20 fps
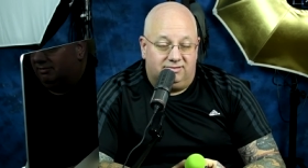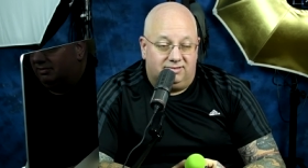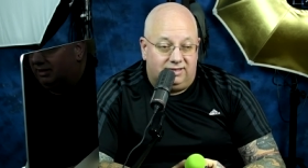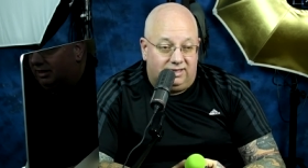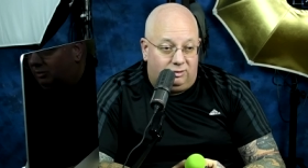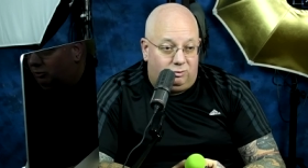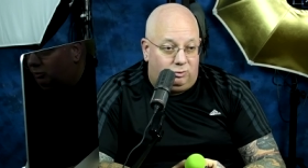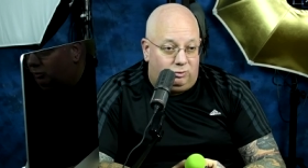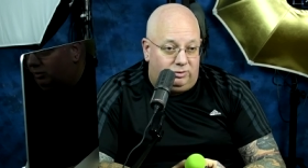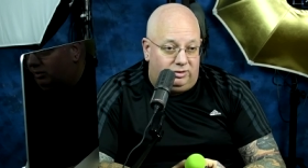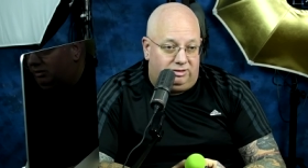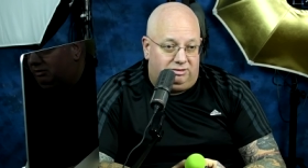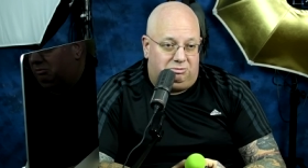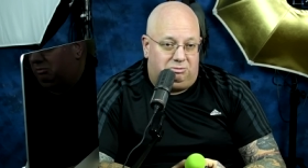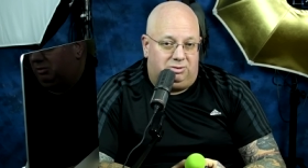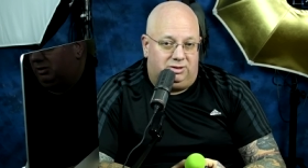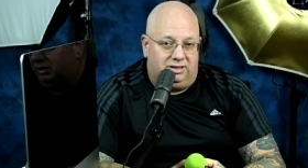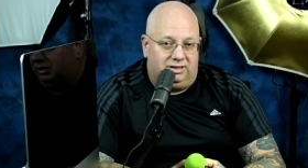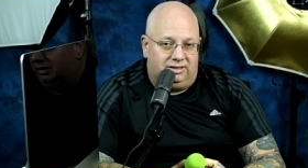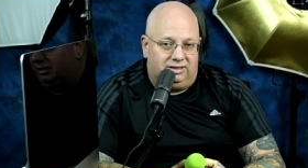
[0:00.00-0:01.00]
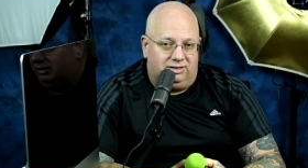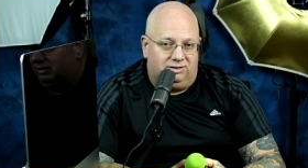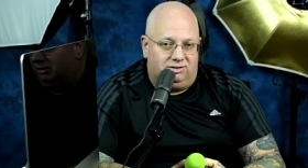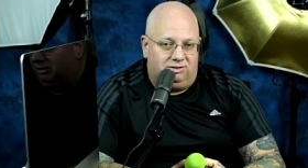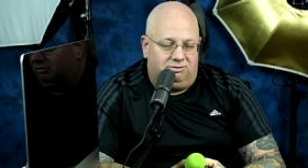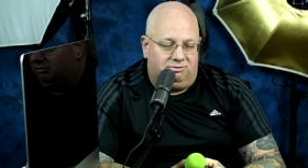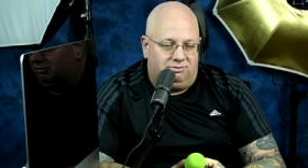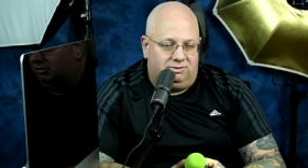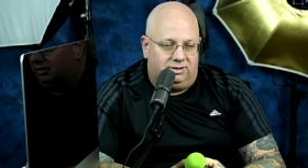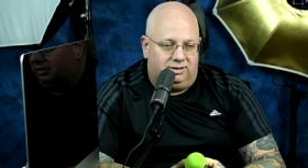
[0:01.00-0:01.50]
They wouldn't be any
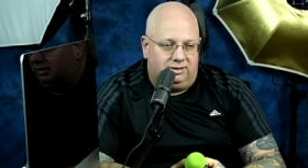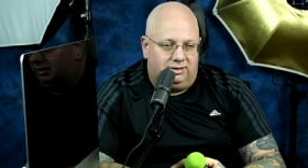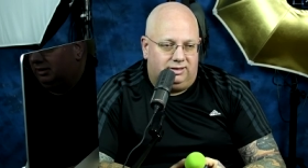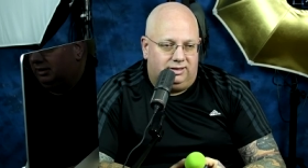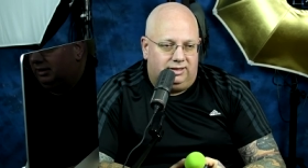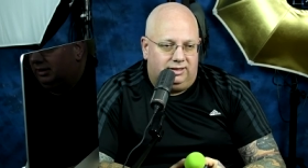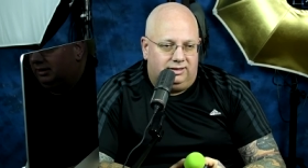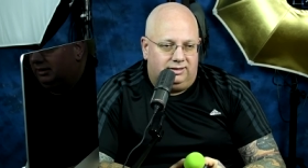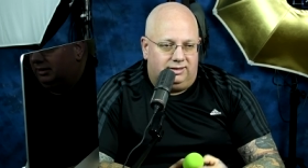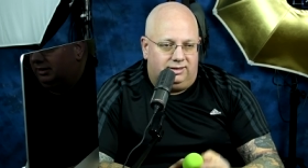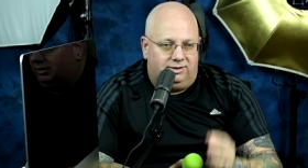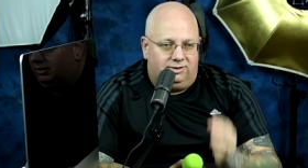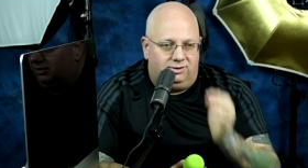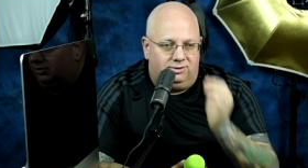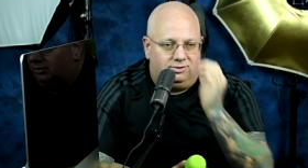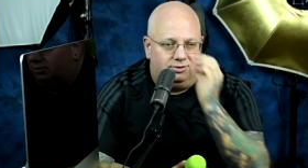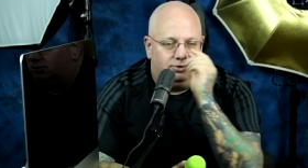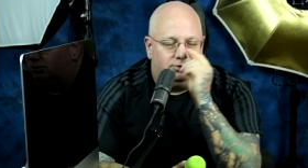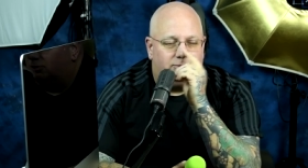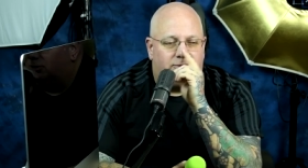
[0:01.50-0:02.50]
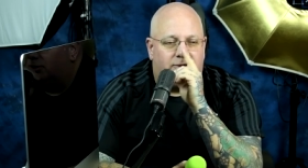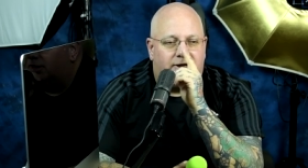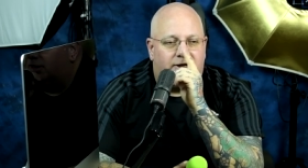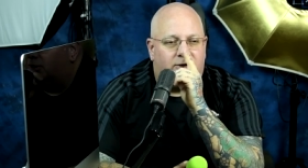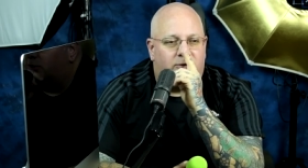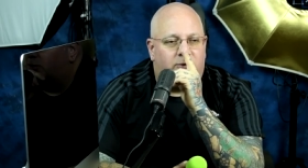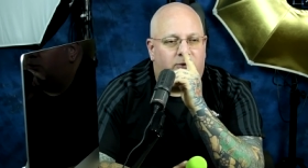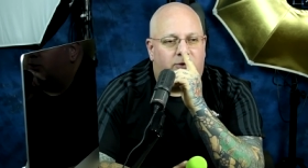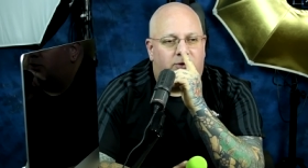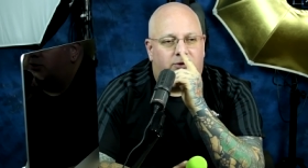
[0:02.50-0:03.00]
different. Now here's a
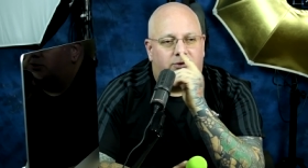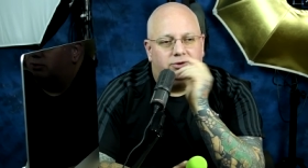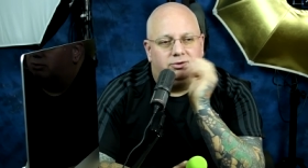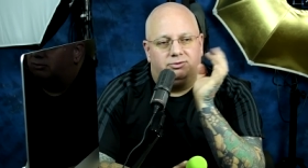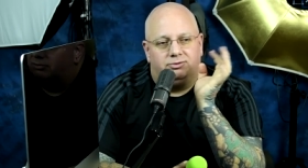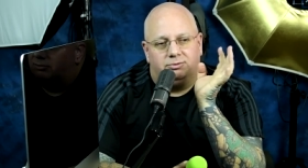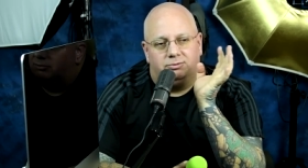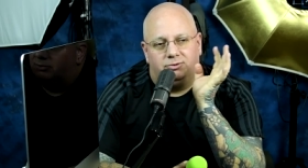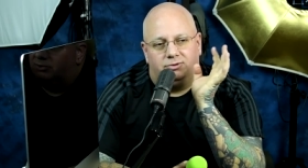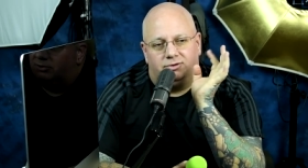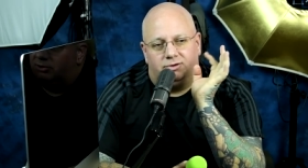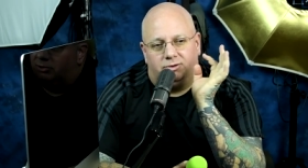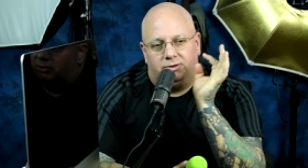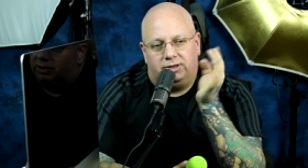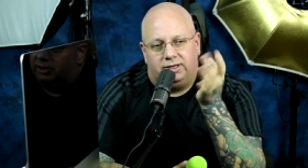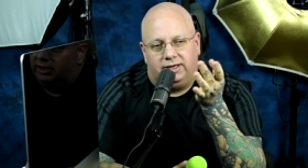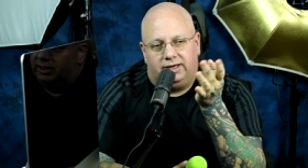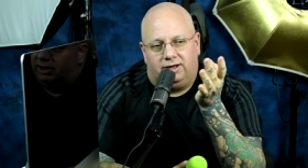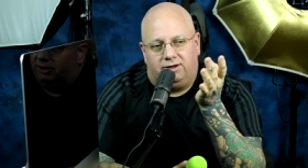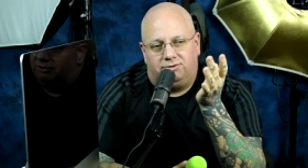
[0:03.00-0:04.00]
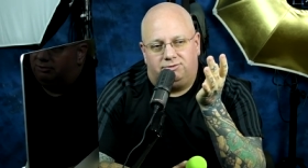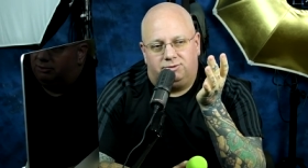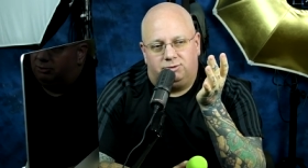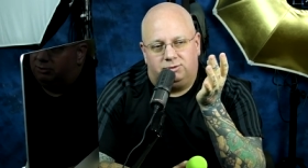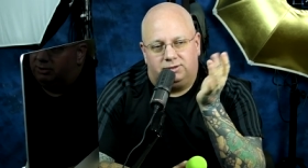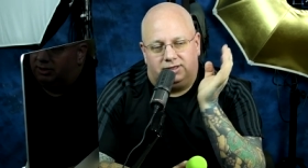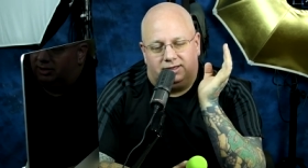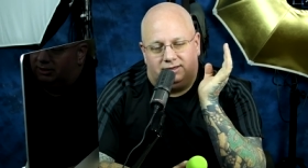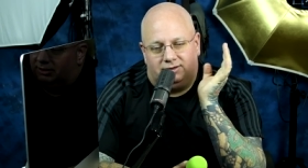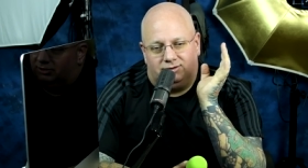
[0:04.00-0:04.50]
direct quote from Sony
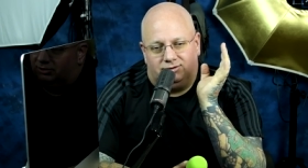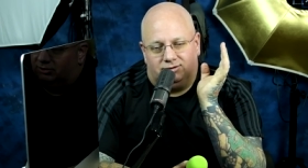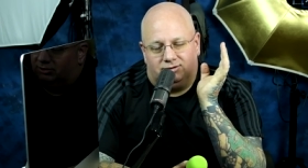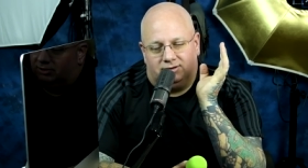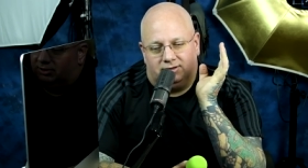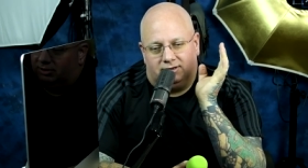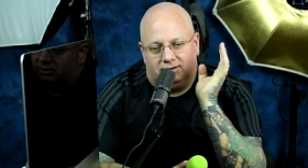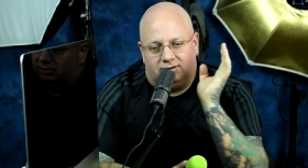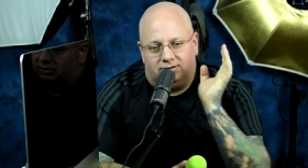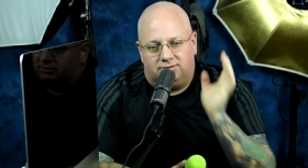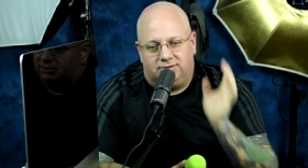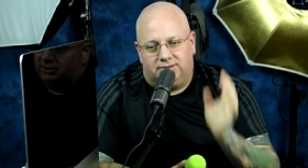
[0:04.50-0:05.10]
Alpha, Now these are the